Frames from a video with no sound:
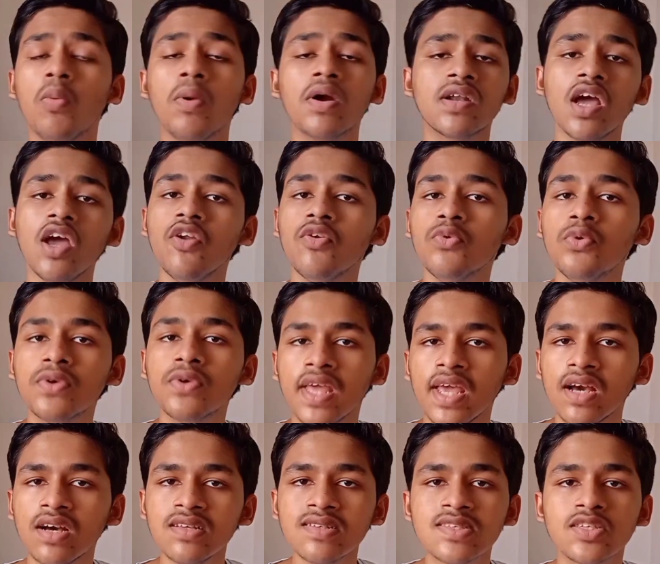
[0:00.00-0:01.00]
Now what are
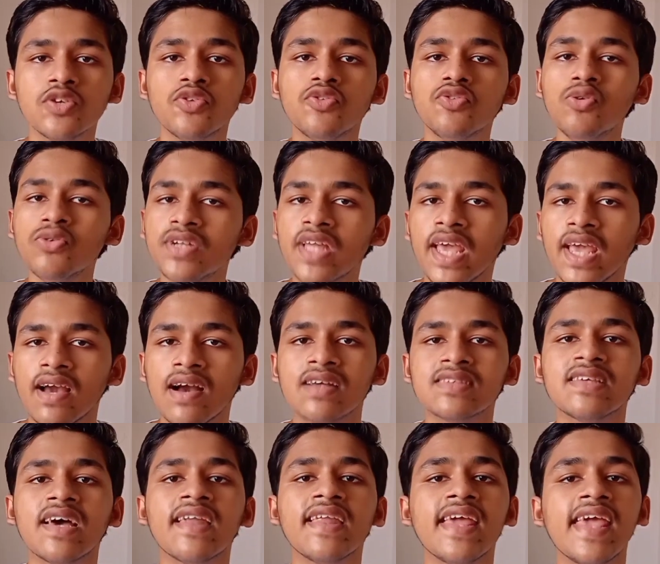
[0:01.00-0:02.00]
root hairs? Root
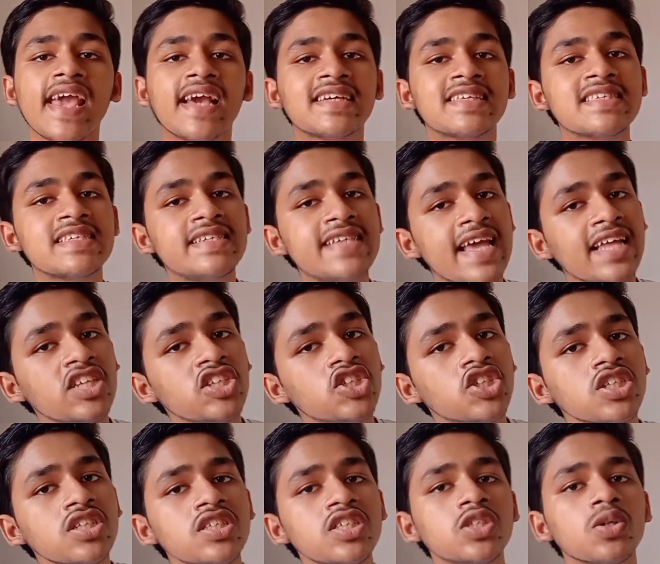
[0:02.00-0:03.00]
hairs are
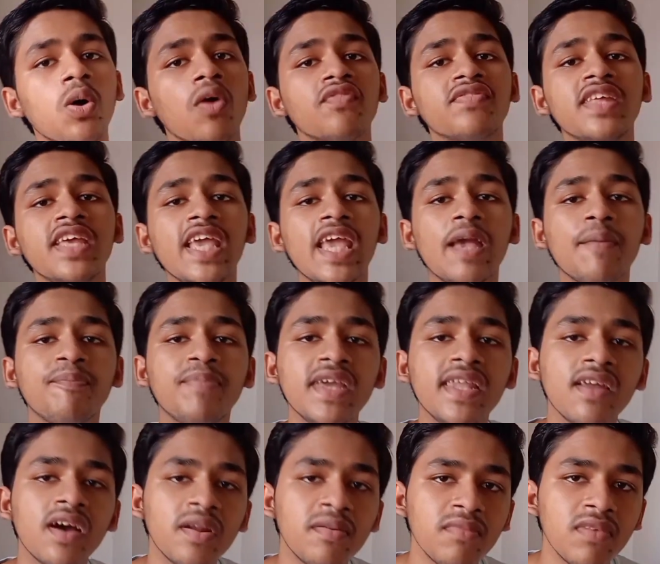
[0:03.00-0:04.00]
extensions of the
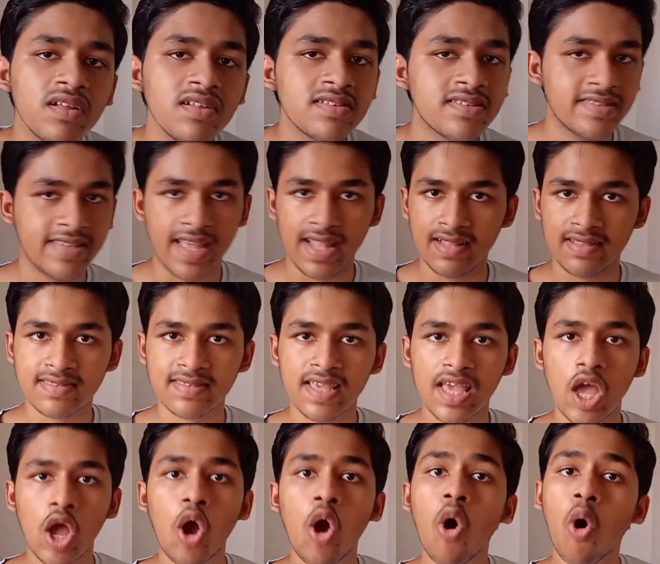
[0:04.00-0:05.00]
epidermal
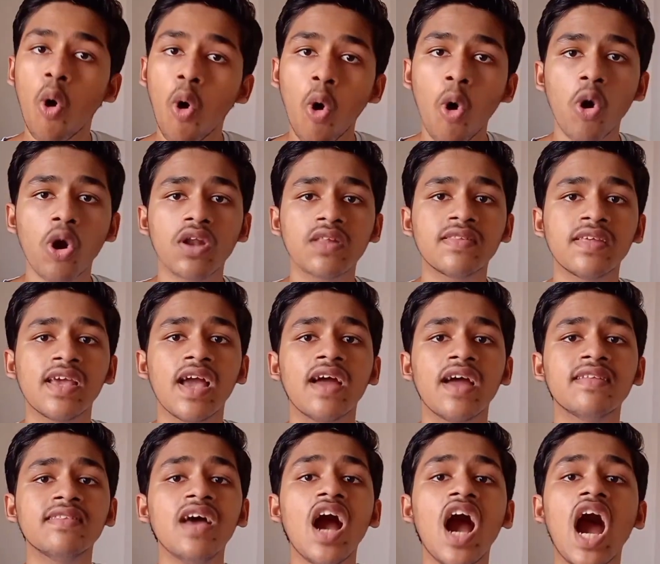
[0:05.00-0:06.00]
cells, or
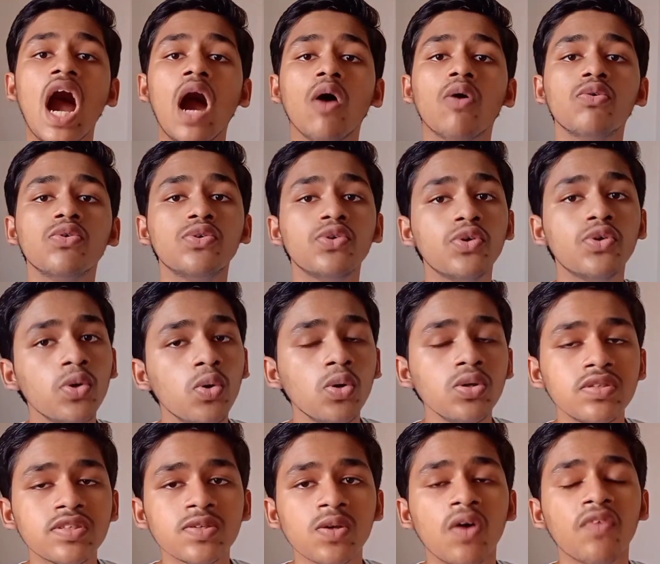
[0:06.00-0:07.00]
they are the
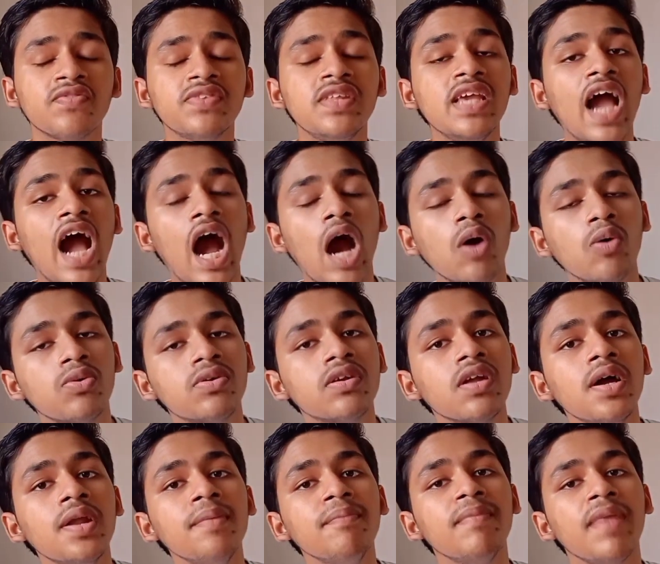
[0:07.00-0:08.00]
outgrowths of the
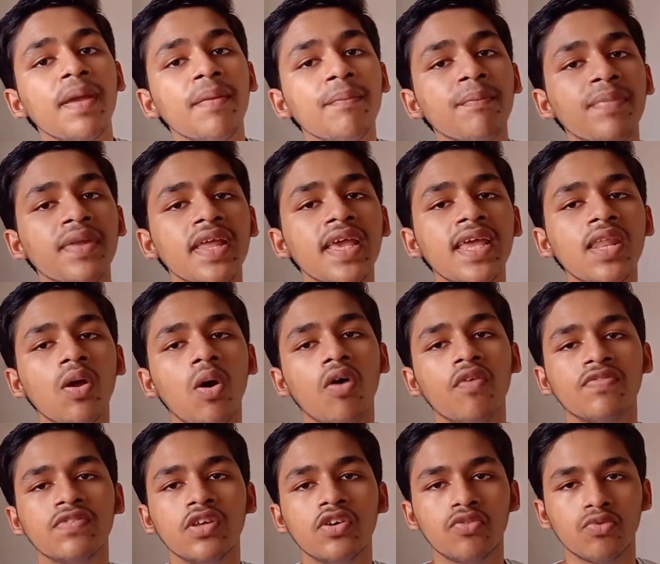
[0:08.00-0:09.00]
outer
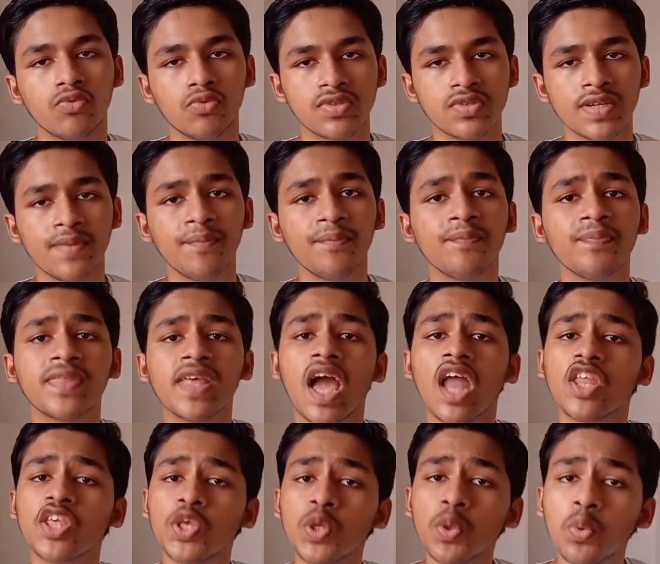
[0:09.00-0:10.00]
membrane of the root.
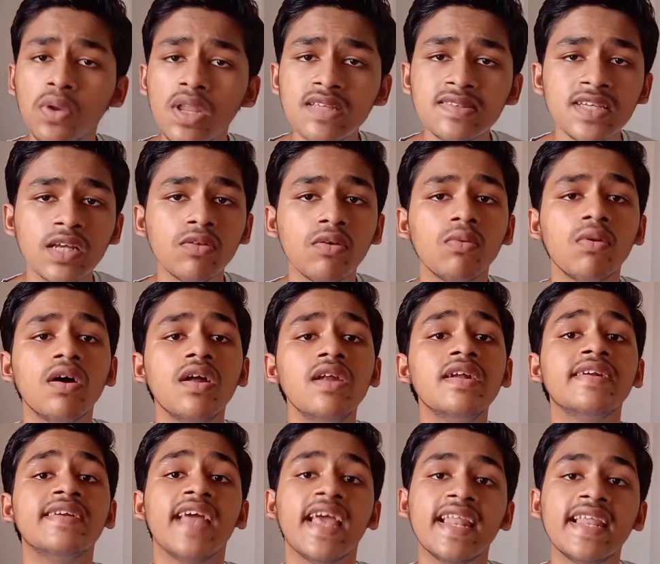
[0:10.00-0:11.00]
They are
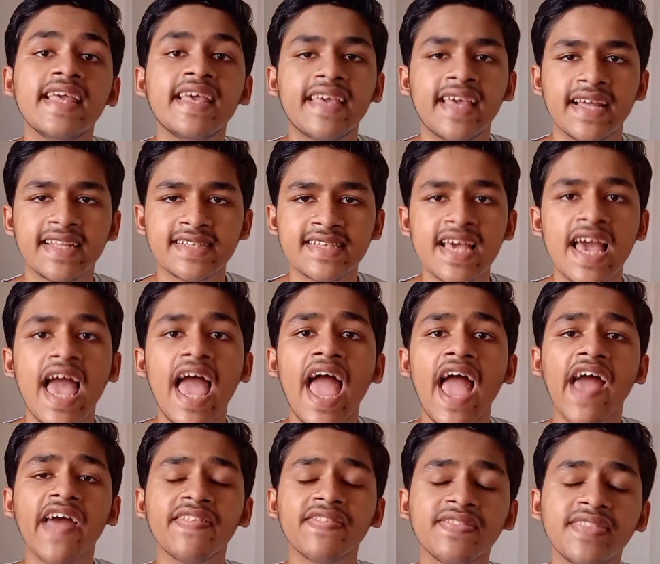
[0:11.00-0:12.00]
unicellular, delicate,
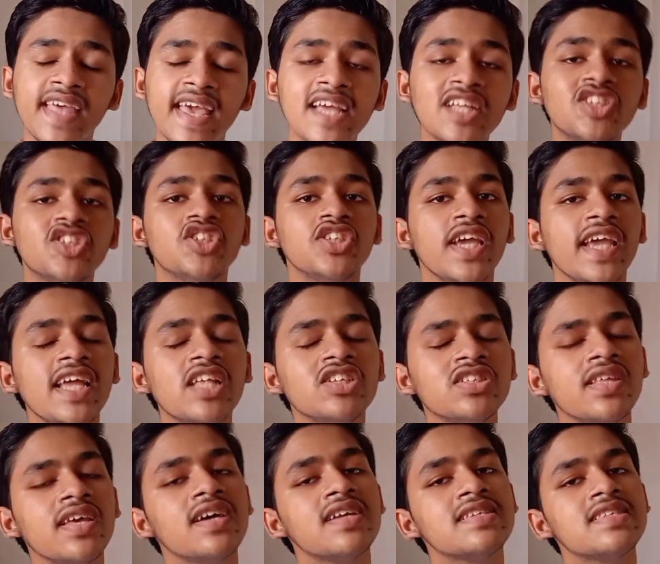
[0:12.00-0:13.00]
and they
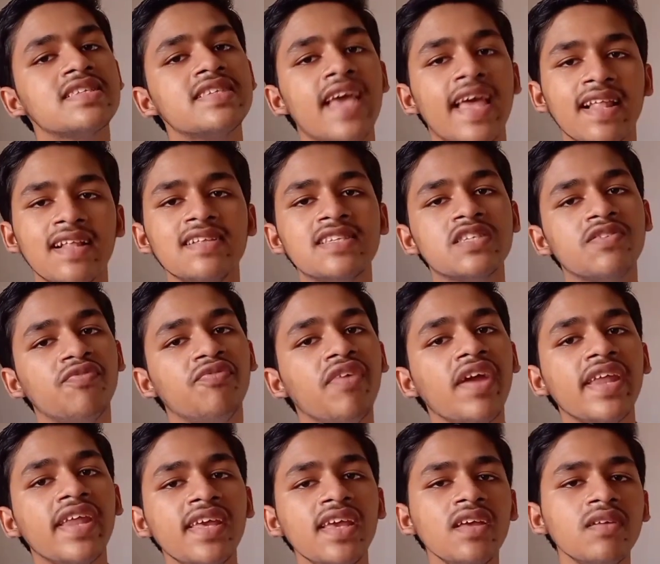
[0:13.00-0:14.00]
change their
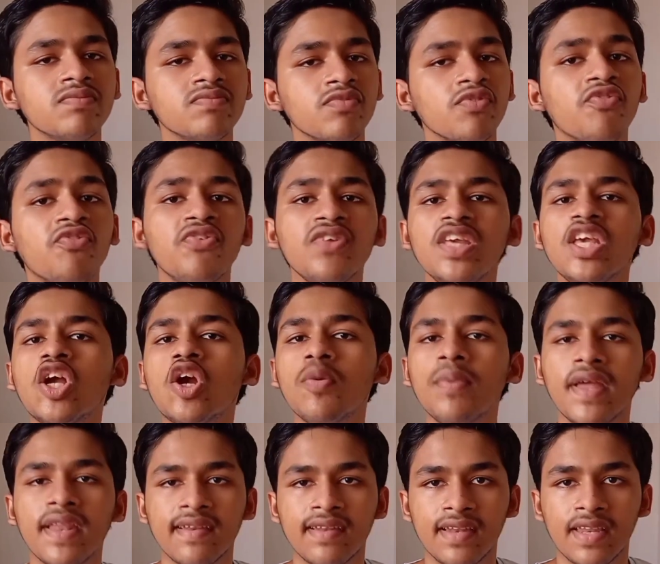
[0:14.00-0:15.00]
cells very
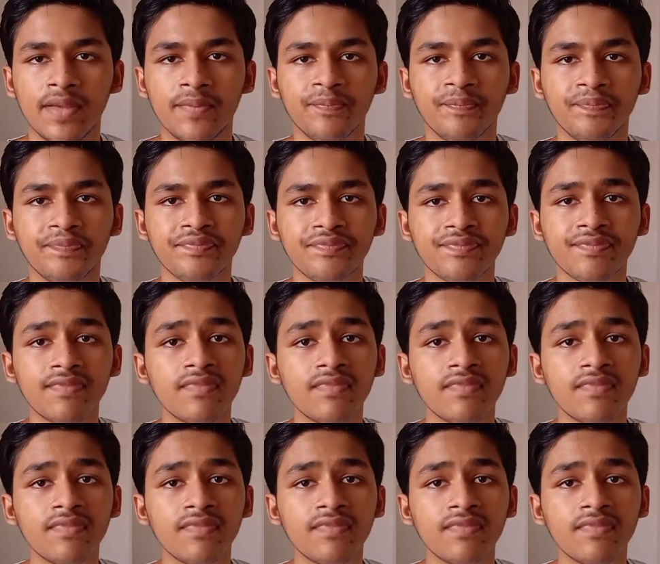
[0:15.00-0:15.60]
frequently.